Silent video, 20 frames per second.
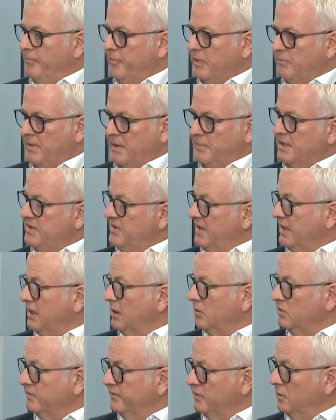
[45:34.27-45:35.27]
maybe take it
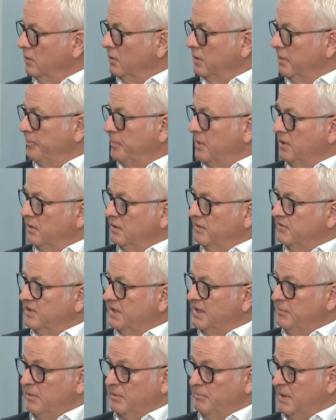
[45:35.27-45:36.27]
out over a longer period of
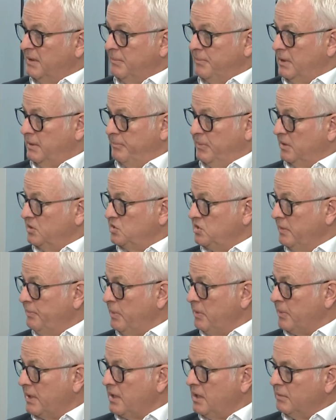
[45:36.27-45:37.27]
time and maybe a bit
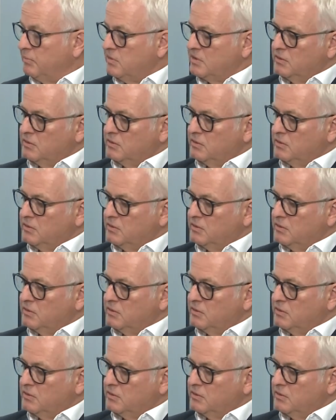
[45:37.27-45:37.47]
cheaper perhaps.